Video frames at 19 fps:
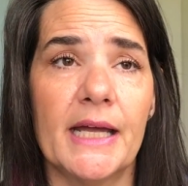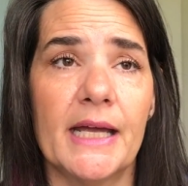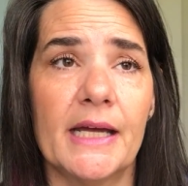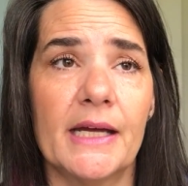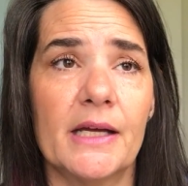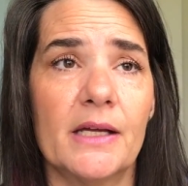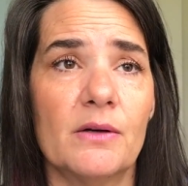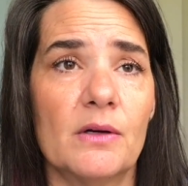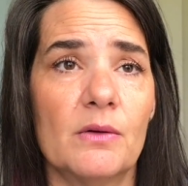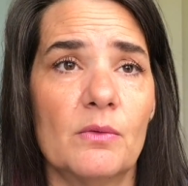
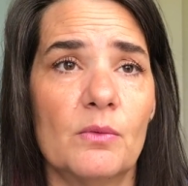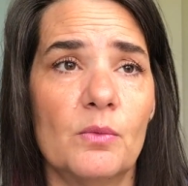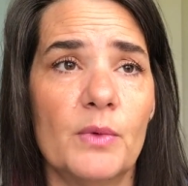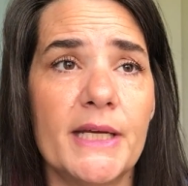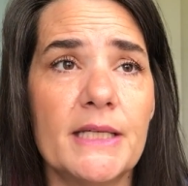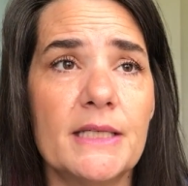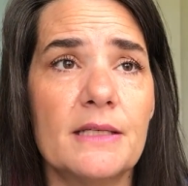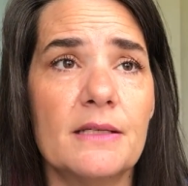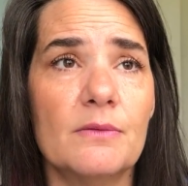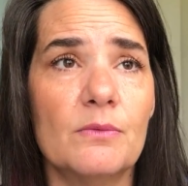and
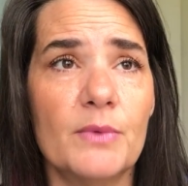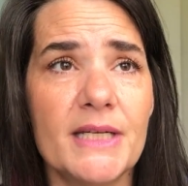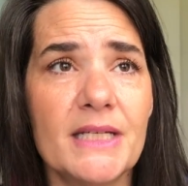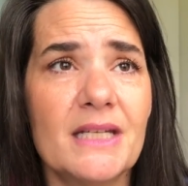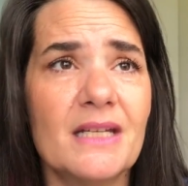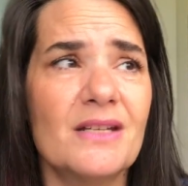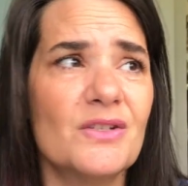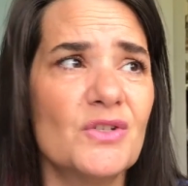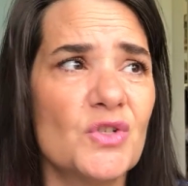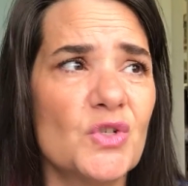we
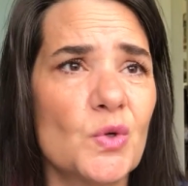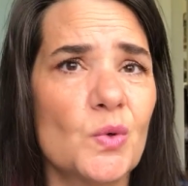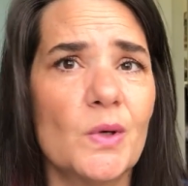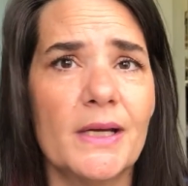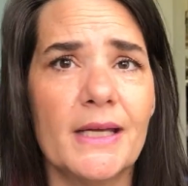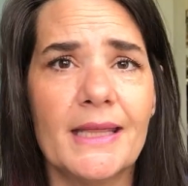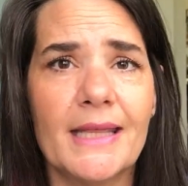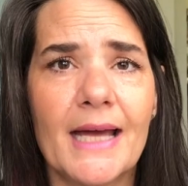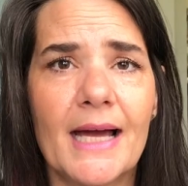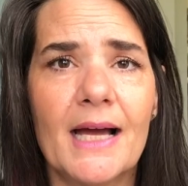did
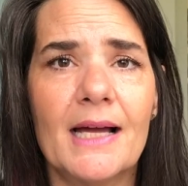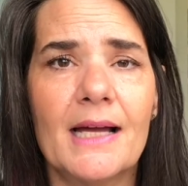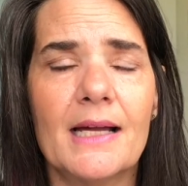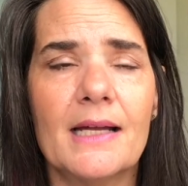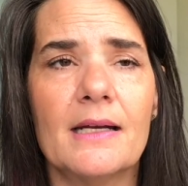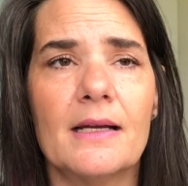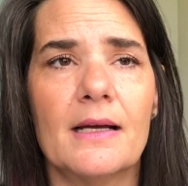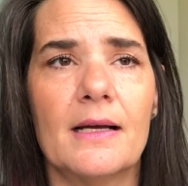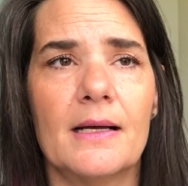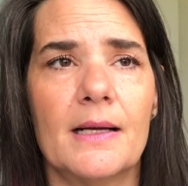enjoy that.